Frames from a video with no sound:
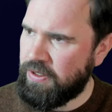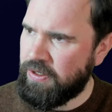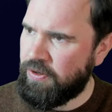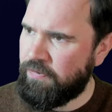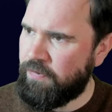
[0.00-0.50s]

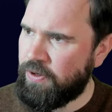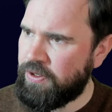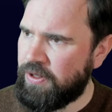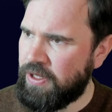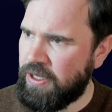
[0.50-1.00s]
convert
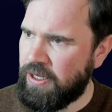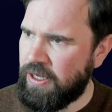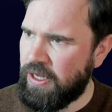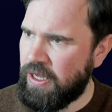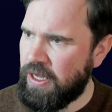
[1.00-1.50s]
the
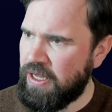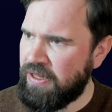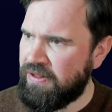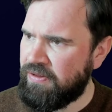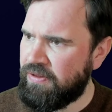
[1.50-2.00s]

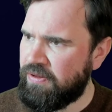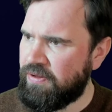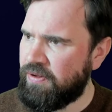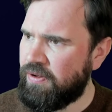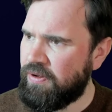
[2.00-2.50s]

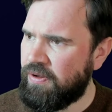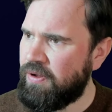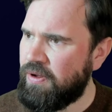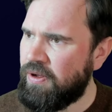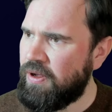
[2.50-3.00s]
int
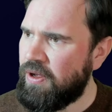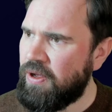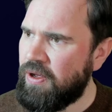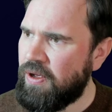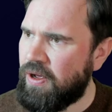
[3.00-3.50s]

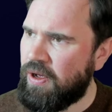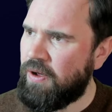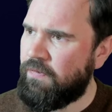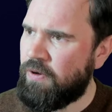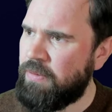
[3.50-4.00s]

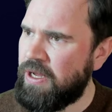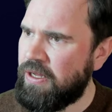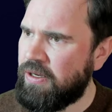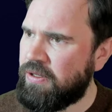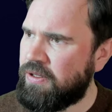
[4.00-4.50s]
from
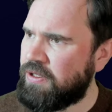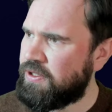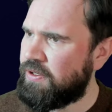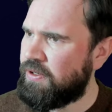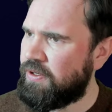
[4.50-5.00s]

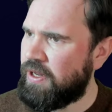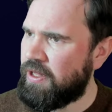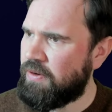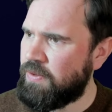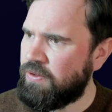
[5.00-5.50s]
integer, and
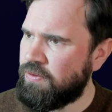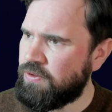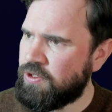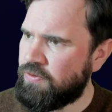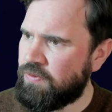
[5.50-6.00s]
then we do
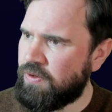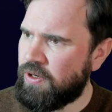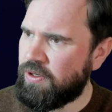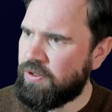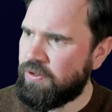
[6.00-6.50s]

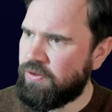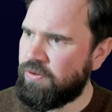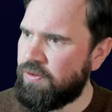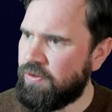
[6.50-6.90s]
struct